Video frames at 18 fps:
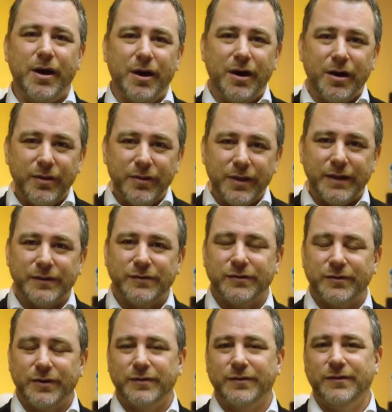All that
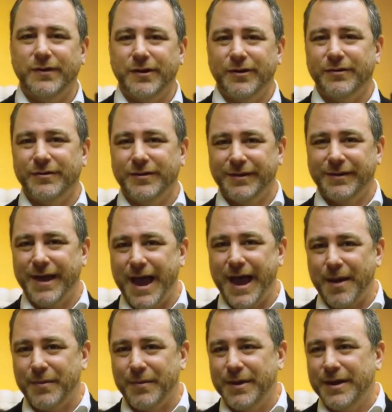starts here in the
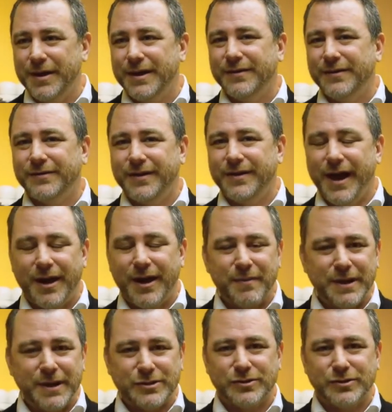lab. It's got to
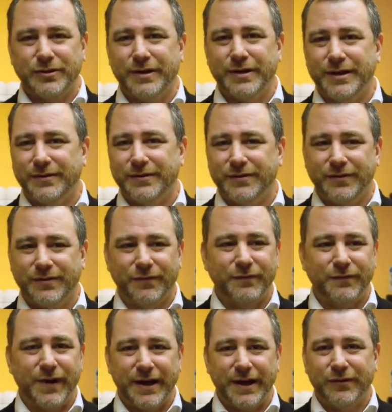make sure that it's the
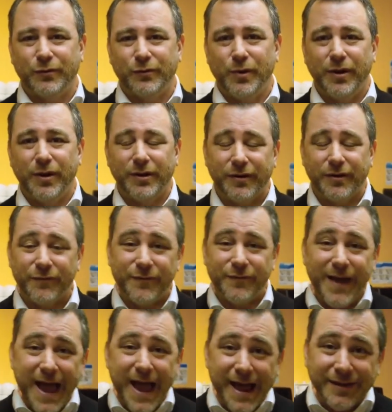finest quality. In
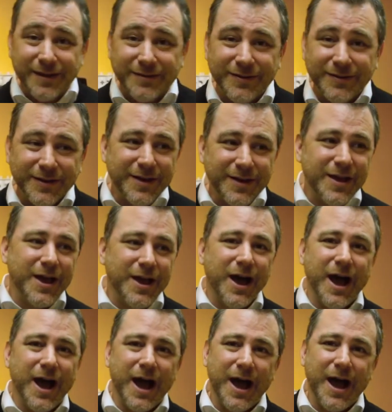fact,
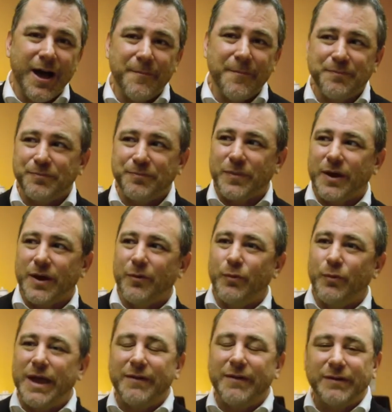
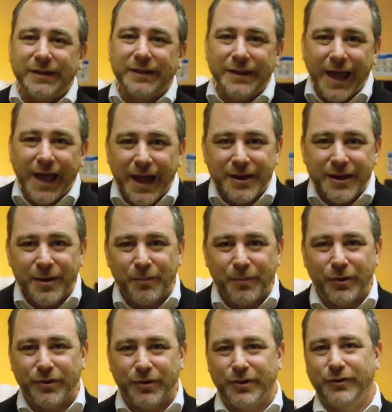we have a lot
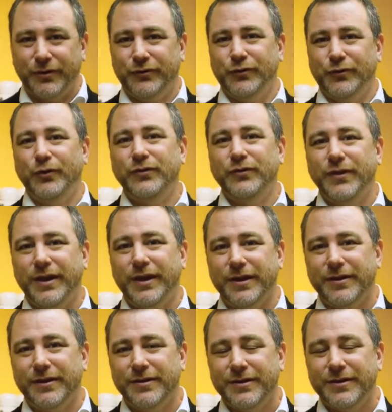number
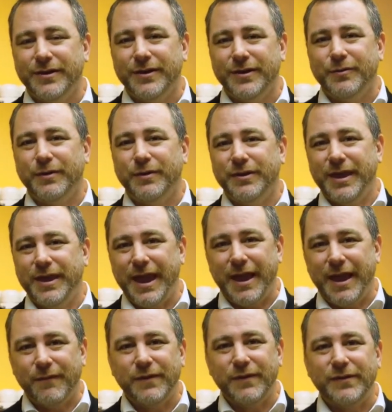associated with
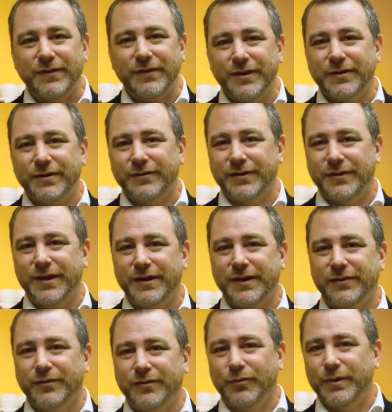every single tea,
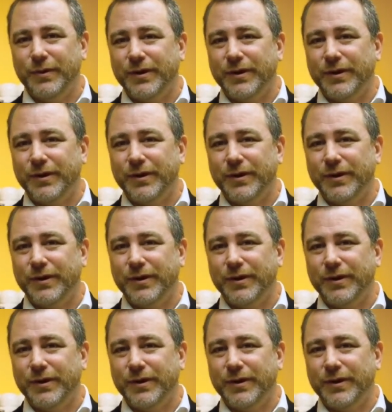so we're